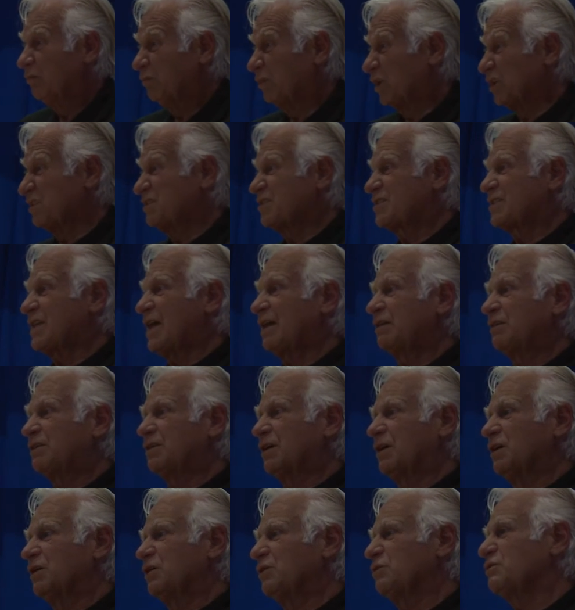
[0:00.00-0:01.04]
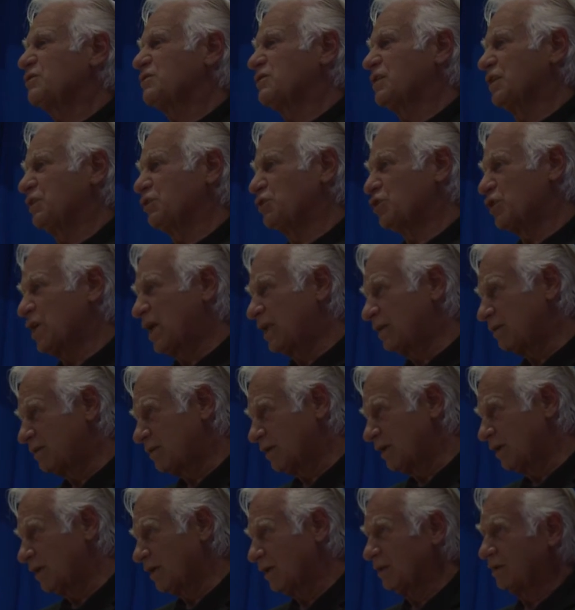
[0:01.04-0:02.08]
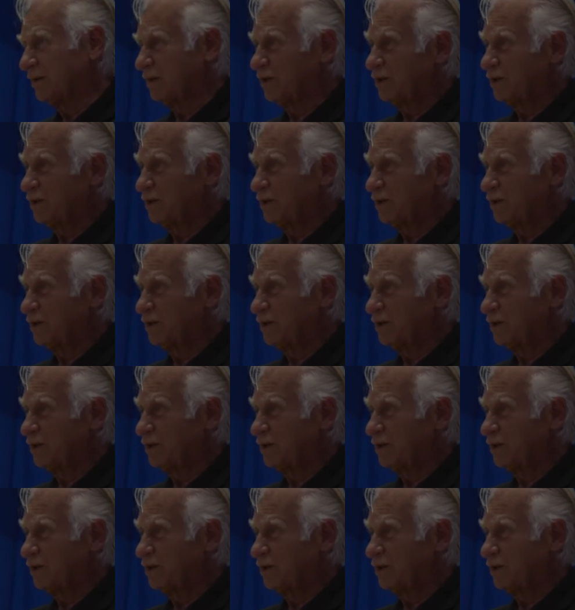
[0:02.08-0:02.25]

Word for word: Monsanto, Syngenta,